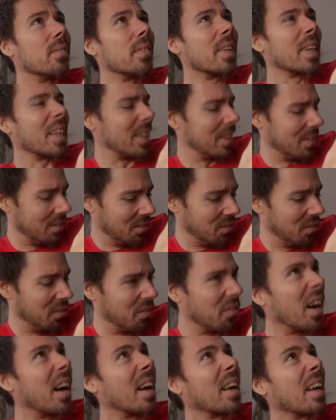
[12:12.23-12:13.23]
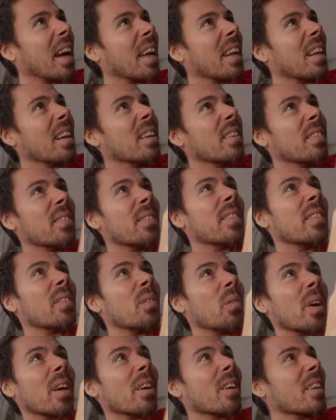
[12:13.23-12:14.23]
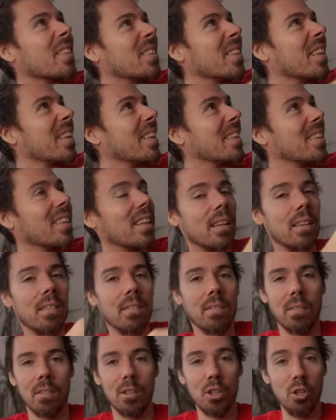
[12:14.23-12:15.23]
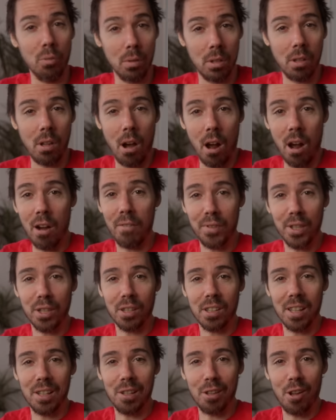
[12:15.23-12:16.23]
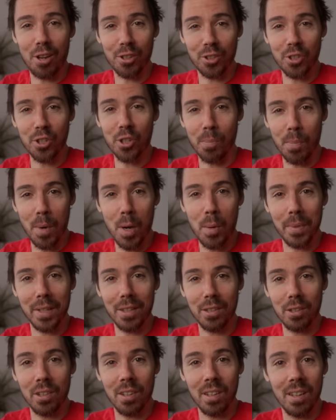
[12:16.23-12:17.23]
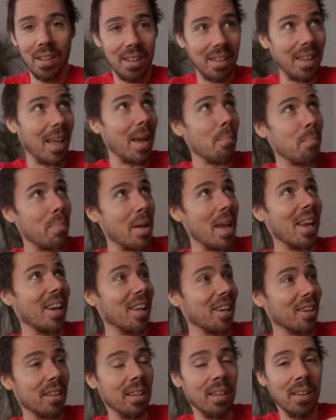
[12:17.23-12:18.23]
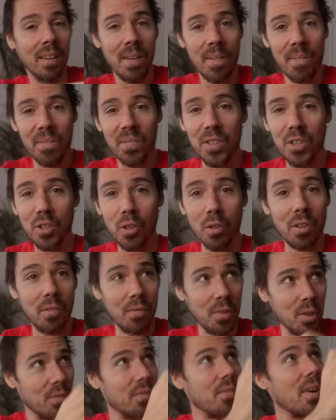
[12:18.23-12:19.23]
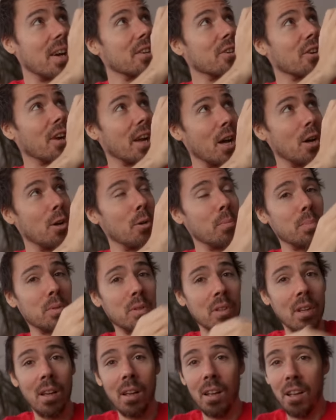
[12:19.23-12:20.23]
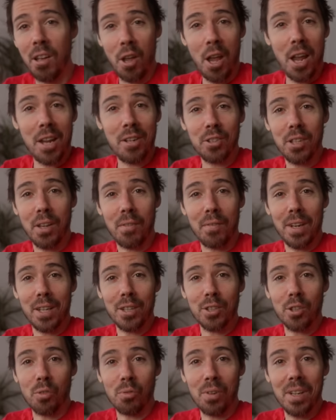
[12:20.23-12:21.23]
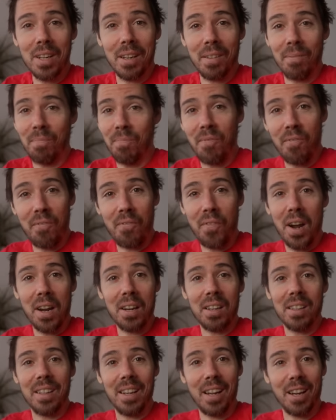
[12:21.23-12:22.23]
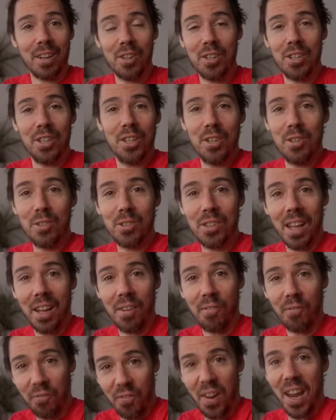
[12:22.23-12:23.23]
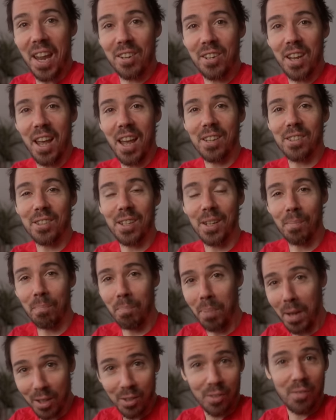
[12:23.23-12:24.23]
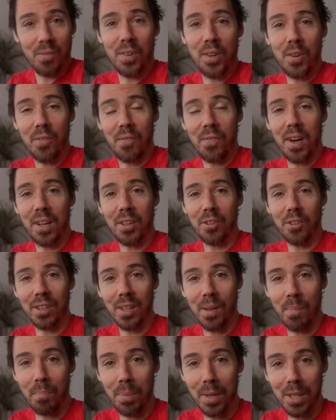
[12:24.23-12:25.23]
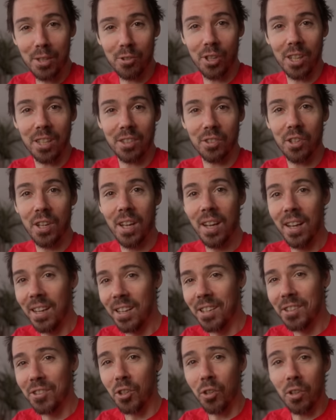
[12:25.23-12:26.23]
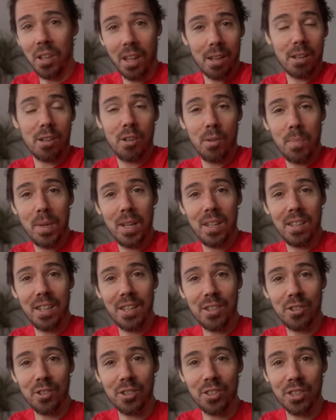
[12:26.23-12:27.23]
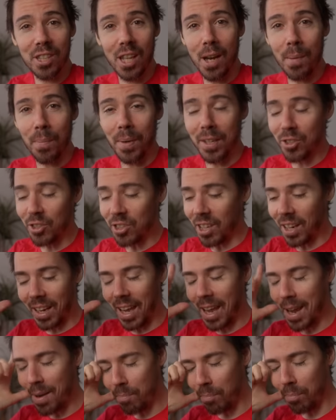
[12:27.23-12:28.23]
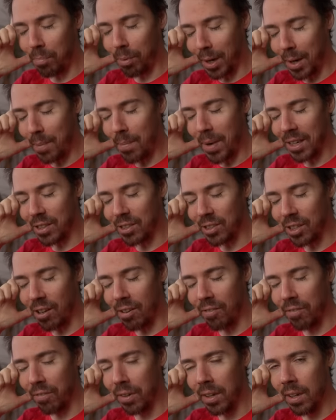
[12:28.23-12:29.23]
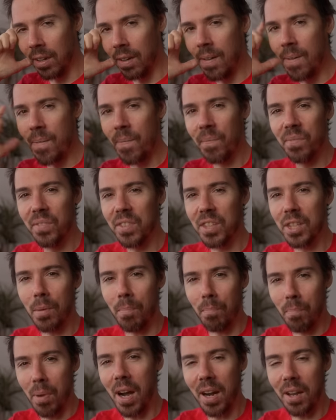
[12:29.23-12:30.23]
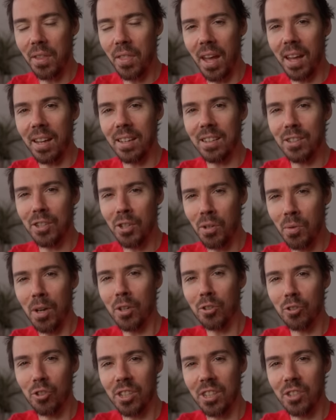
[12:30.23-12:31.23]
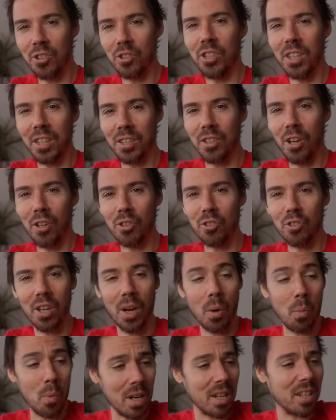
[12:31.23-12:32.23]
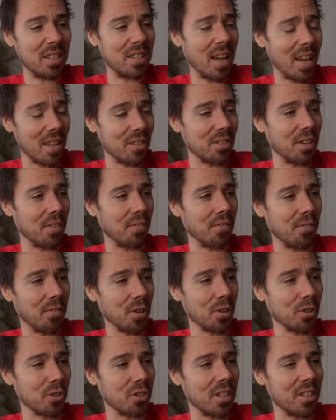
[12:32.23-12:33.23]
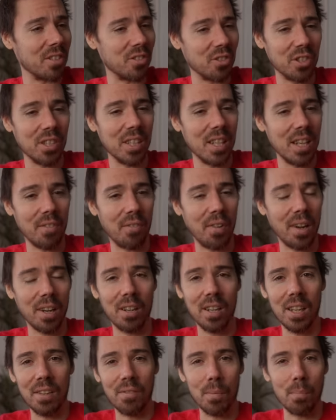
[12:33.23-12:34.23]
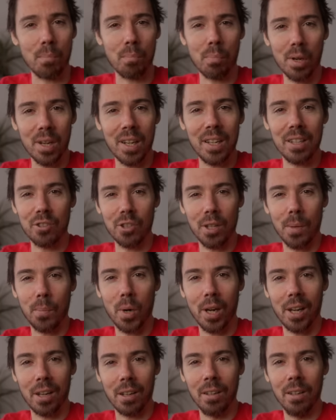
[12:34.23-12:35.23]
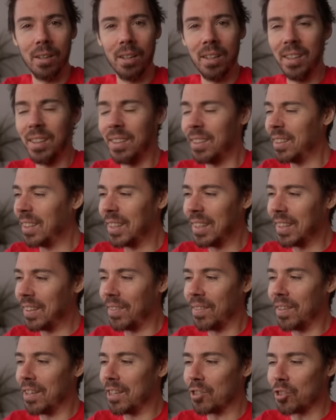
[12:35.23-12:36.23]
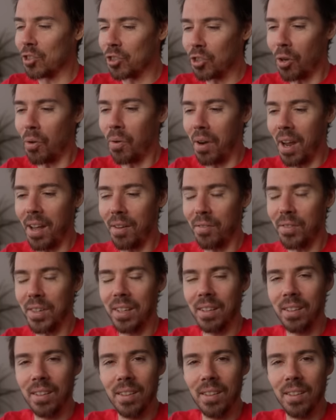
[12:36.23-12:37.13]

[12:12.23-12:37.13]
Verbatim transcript: Ah, fuck, I, where is it? You obviously lost your moment in that panic. So the viewfinder helps, a7S 3 finally I could use that fantastic best viewfinder in the business. So that could be a decent setup. I just, I can't bring myself to buy that 200 to 600. I want to test it first and see if I could even bring it somewhere. It's so heavy.